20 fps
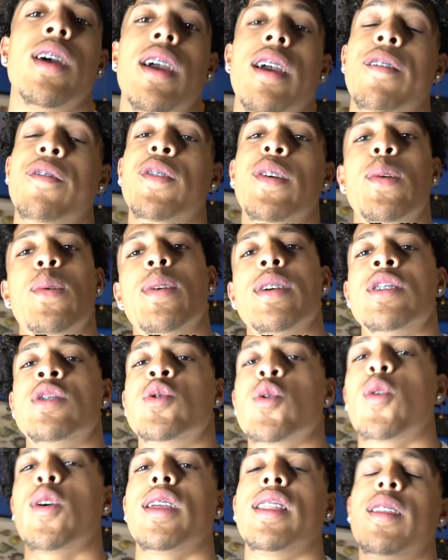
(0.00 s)
if you
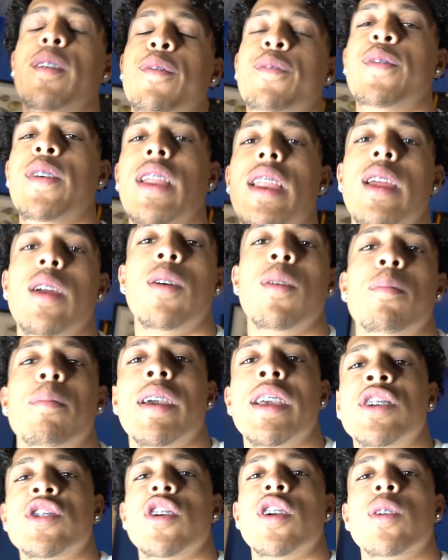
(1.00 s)
enjoyed the video,
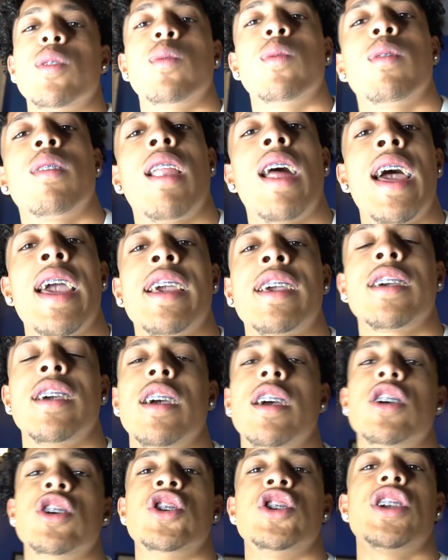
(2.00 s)
make sure you like,
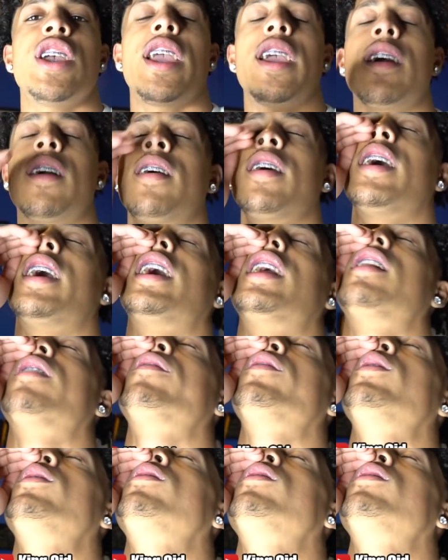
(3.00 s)
share, and if